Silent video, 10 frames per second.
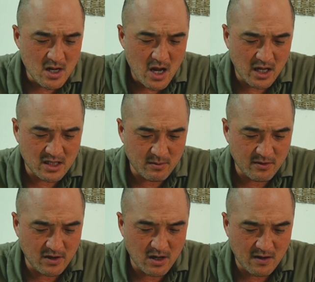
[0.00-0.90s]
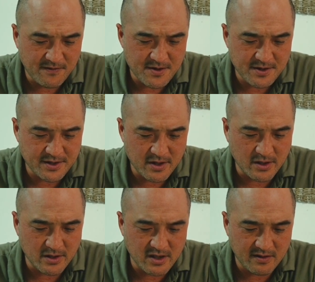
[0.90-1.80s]
And some of our offers are
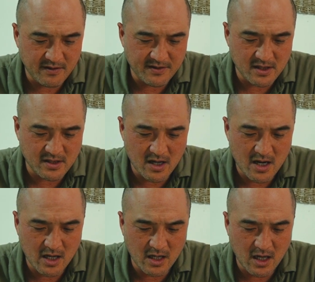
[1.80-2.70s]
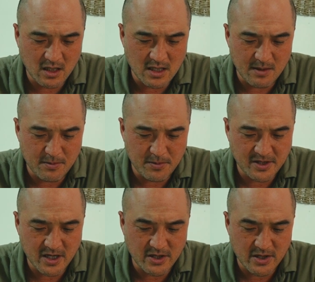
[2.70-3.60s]
inclusive of design, concept, and
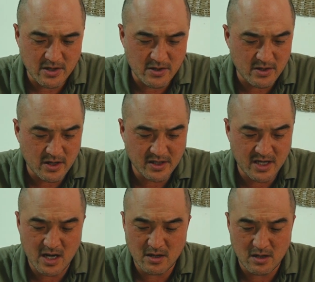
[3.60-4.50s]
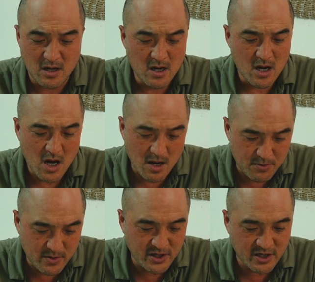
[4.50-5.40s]
production under our standard
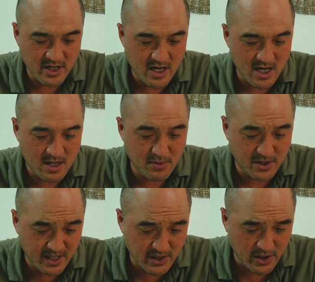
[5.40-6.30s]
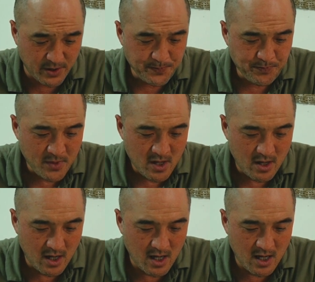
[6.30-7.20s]
operation and procedure.
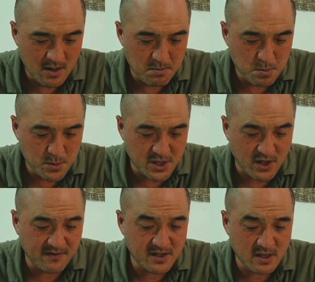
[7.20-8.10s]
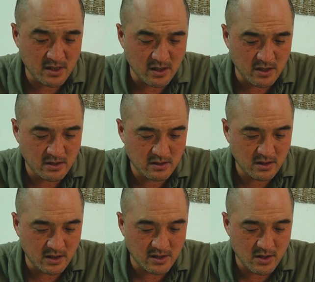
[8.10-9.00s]
Services include
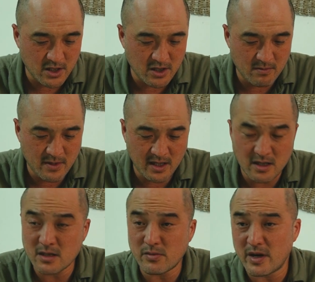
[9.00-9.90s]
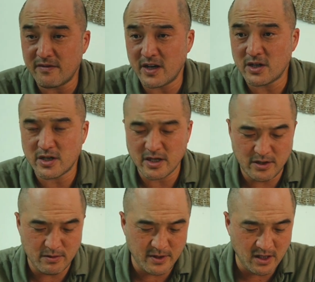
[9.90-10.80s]
construction and maintenance, renovation and
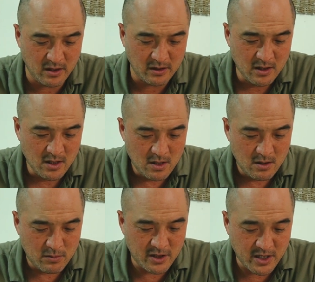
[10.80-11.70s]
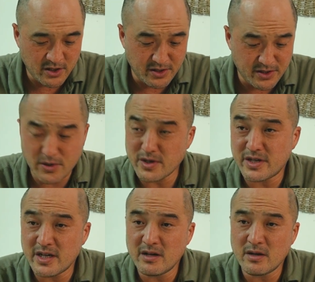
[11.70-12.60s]
new build, production and
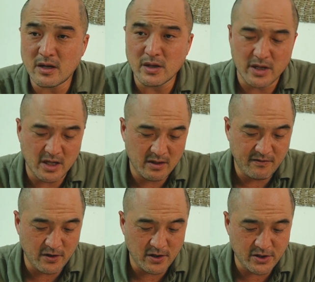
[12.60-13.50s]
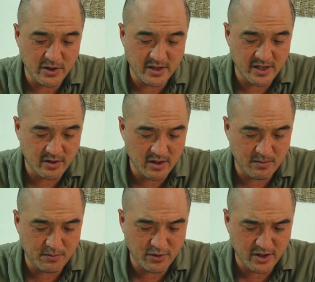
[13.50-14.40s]
sourcing, including furniture, interior,
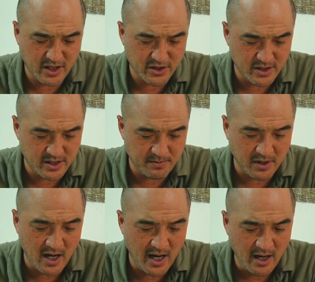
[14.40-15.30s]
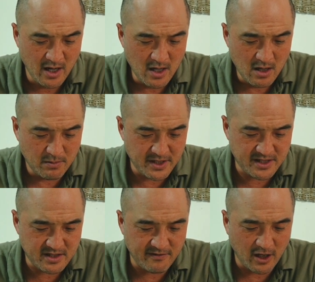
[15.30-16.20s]
production and supply,
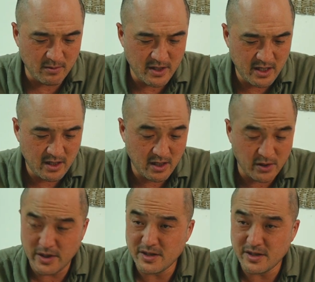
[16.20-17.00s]
business development, including